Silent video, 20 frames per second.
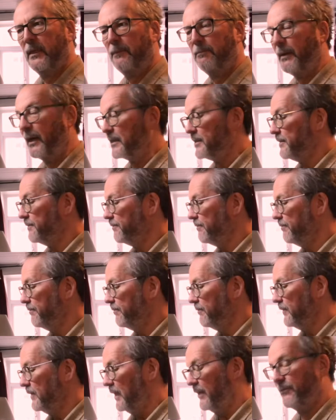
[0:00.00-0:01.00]
But
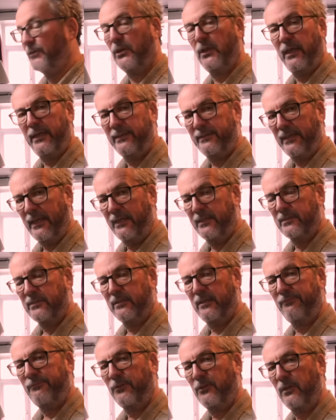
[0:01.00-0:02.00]
if you like that
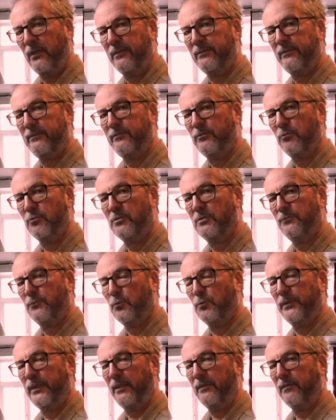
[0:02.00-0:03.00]
and if you like the thought of
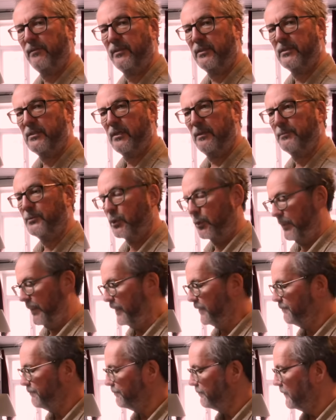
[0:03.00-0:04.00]
all the other things I'm
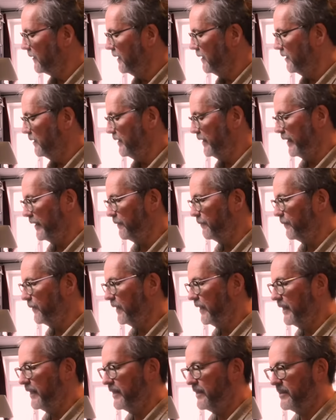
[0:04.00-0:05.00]
doing, then
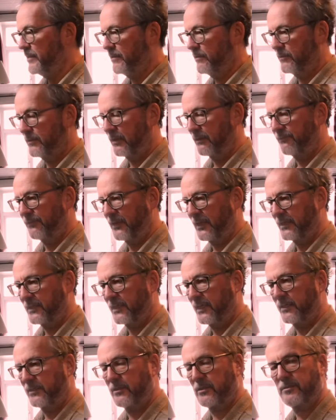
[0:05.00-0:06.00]
please don't forget
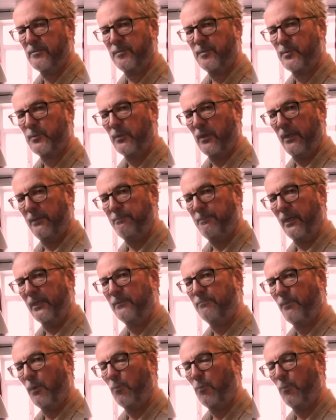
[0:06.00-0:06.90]
to hit the subscribe button.